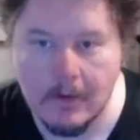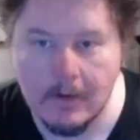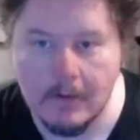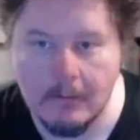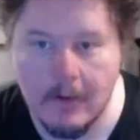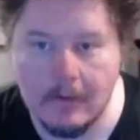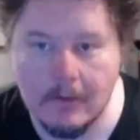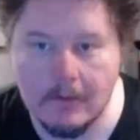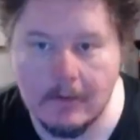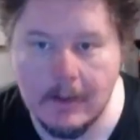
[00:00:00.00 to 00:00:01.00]
The
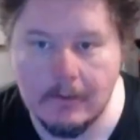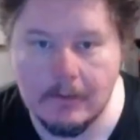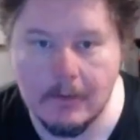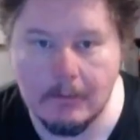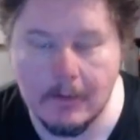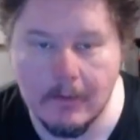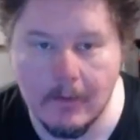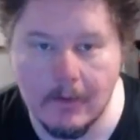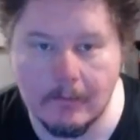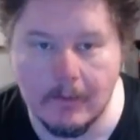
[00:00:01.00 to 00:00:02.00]
model leads to a
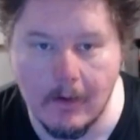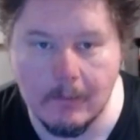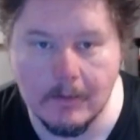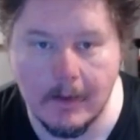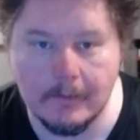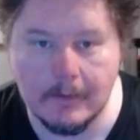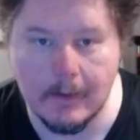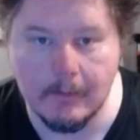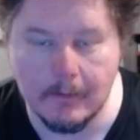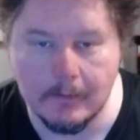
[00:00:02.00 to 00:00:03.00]
plethora of complex
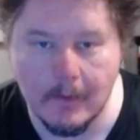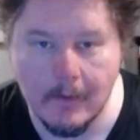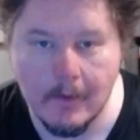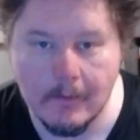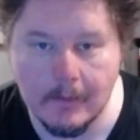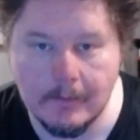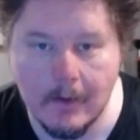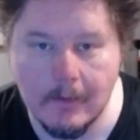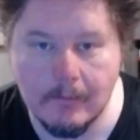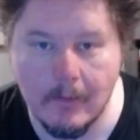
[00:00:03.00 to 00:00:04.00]
scenarios for
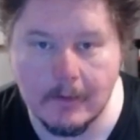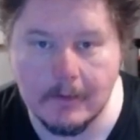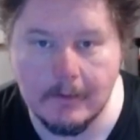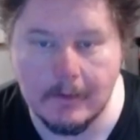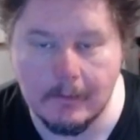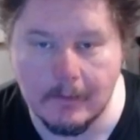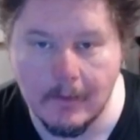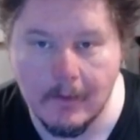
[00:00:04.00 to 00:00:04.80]
self-organization